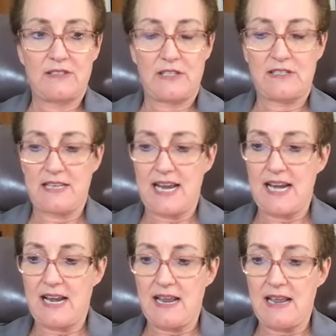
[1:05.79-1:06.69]
just
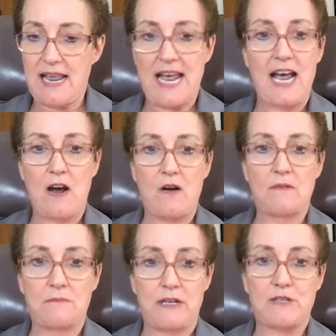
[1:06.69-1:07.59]
saying
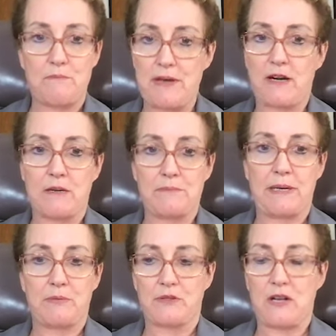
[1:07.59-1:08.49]
how much better
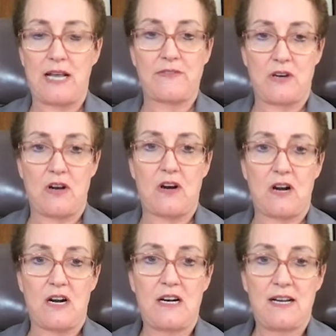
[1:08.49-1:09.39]
people's lives
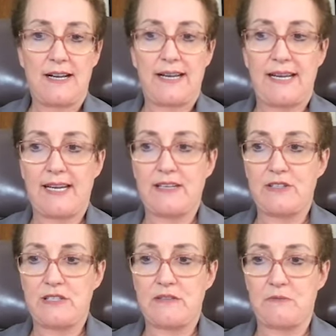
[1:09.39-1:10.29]
are and
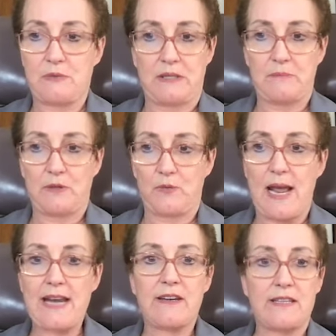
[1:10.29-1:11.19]
just really
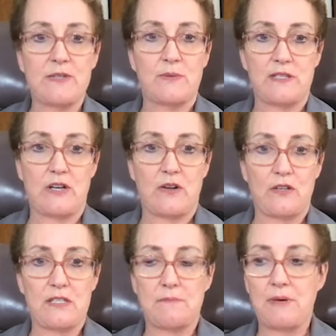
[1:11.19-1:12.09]
miraculous results.